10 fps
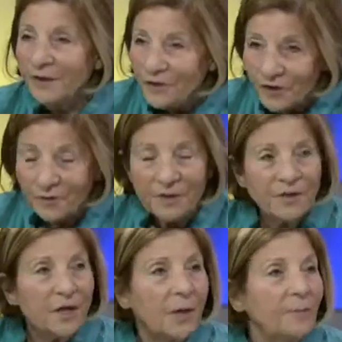
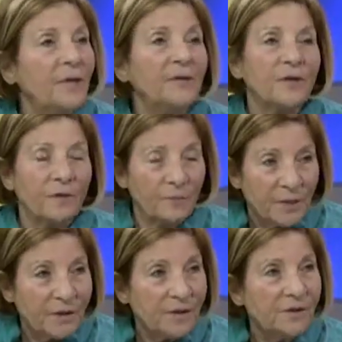Insurance companies are in
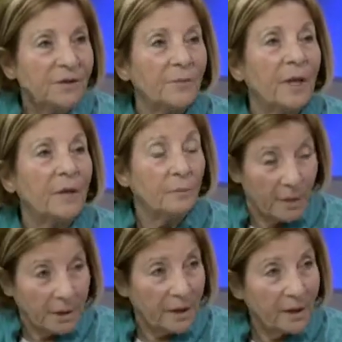business to make
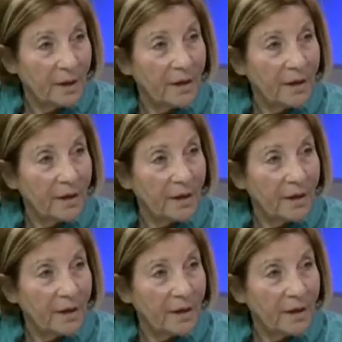money.